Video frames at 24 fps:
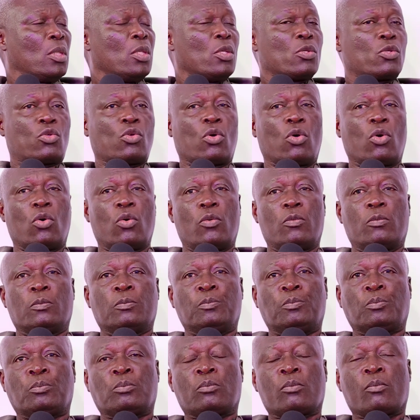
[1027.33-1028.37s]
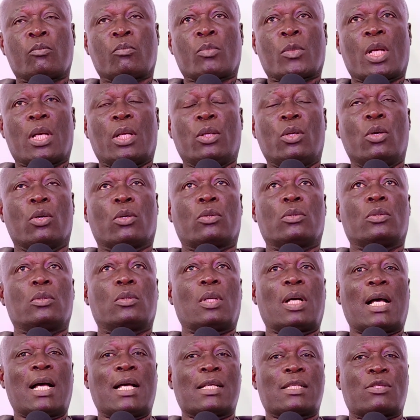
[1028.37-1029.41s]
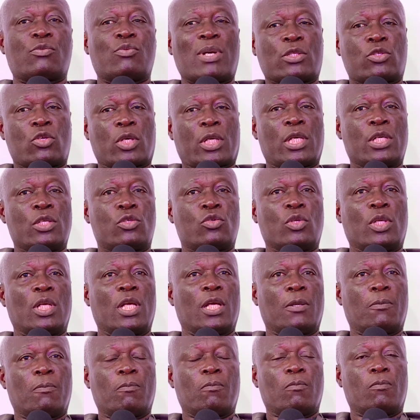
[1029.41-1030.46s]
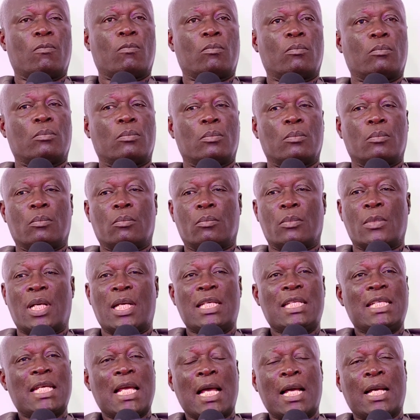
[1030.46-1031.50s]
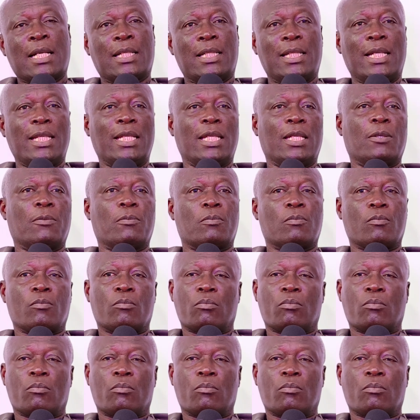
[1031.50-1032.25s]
So, look, as we are talking today, a young lady,